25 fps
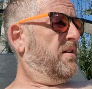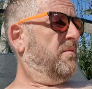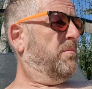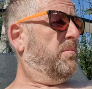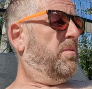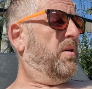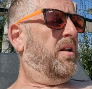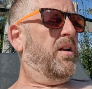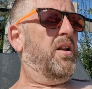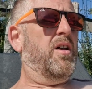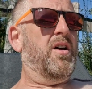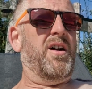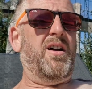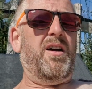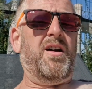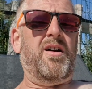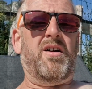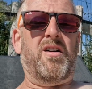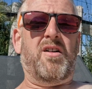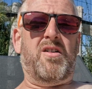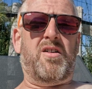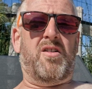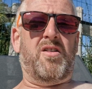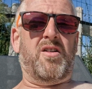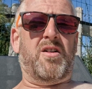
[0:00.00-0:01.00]
But look,
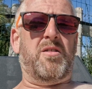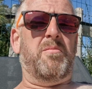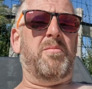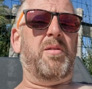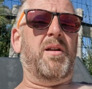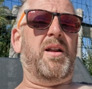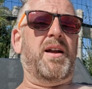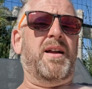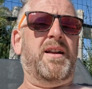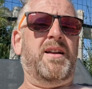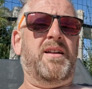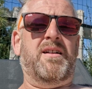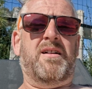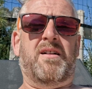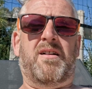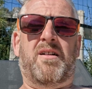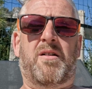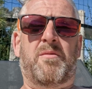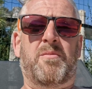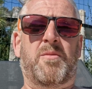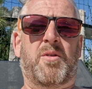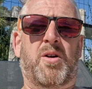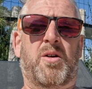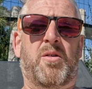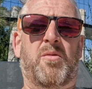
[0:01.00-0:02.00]
I can't complain.
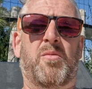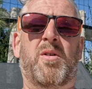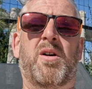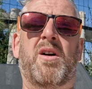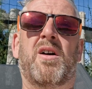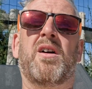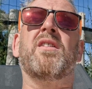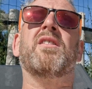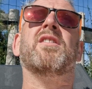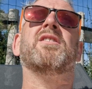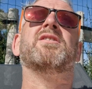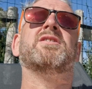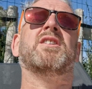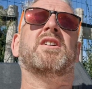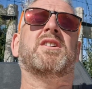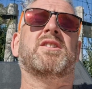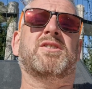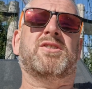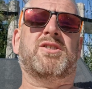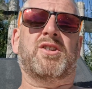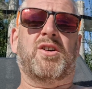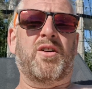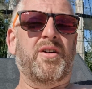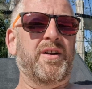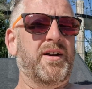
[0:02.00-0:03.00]
I'm not at work, the sun's
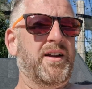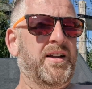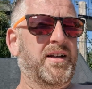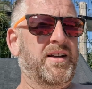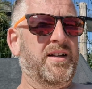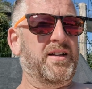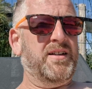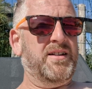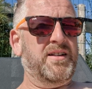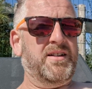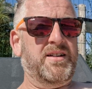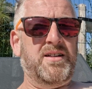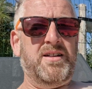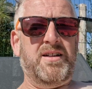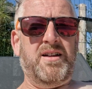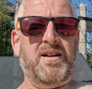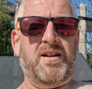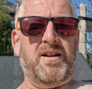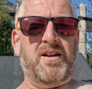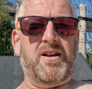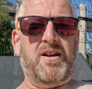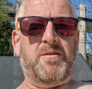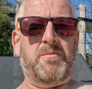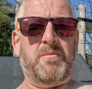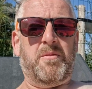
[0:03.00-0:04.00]
shining,
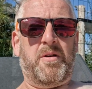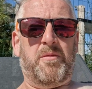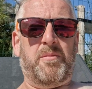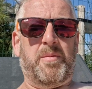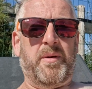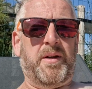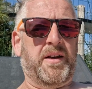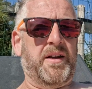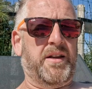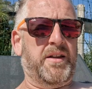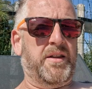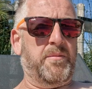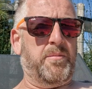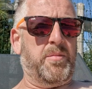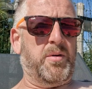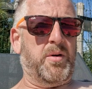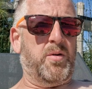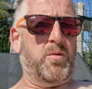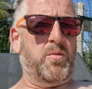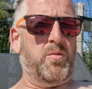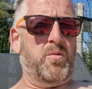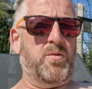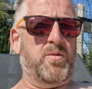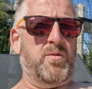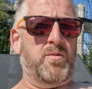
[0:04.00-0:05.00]
I've been in the
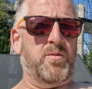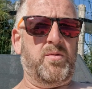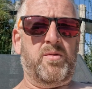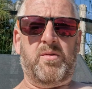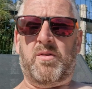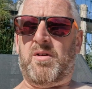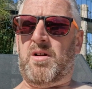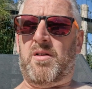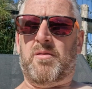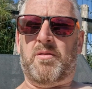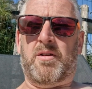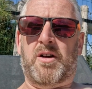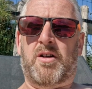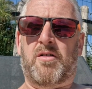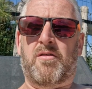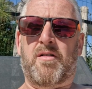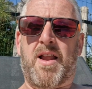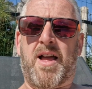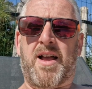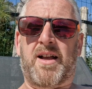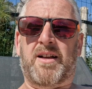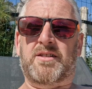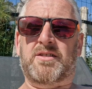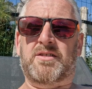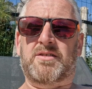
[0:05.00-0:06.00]
pool. I'm going to
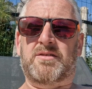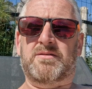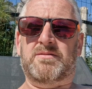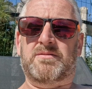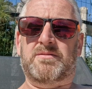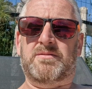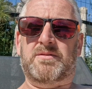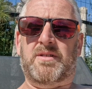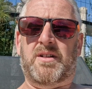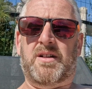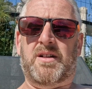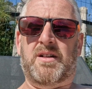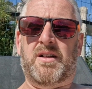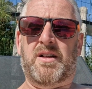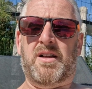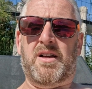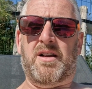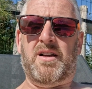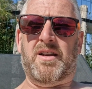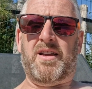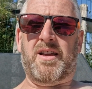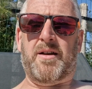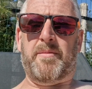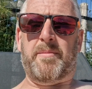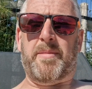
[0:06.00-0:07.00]
relax and
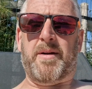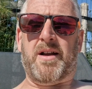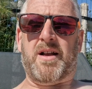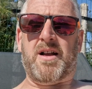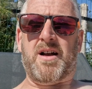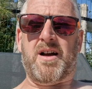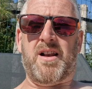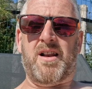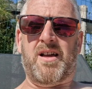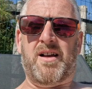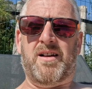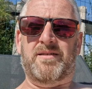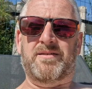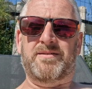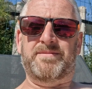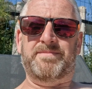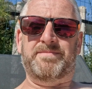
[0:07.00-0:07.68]
get a bit of colour.